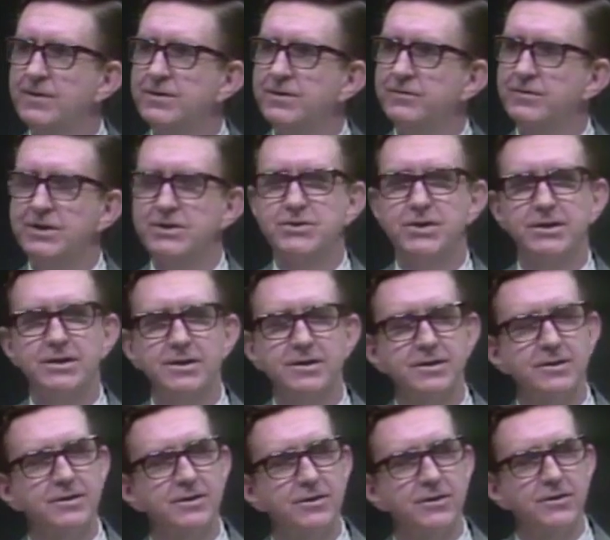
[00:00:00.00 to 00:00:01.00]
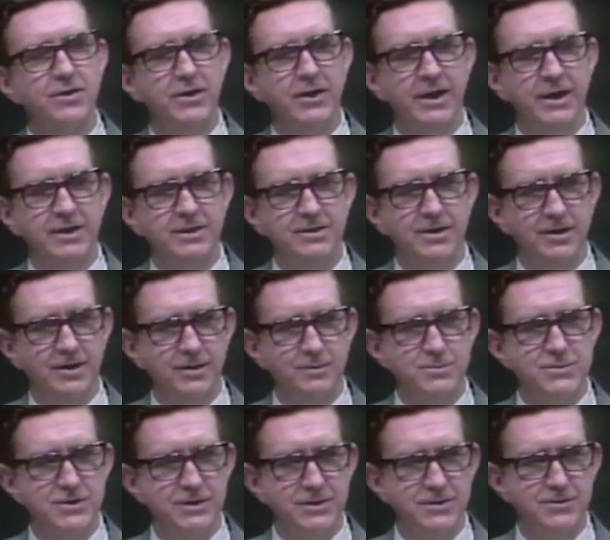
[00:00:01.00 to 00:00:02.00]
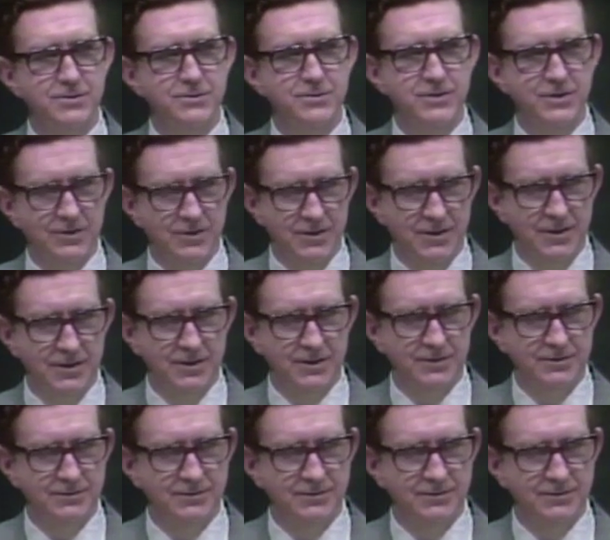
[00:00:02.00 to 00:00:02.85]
to visit the nightclubs in New York?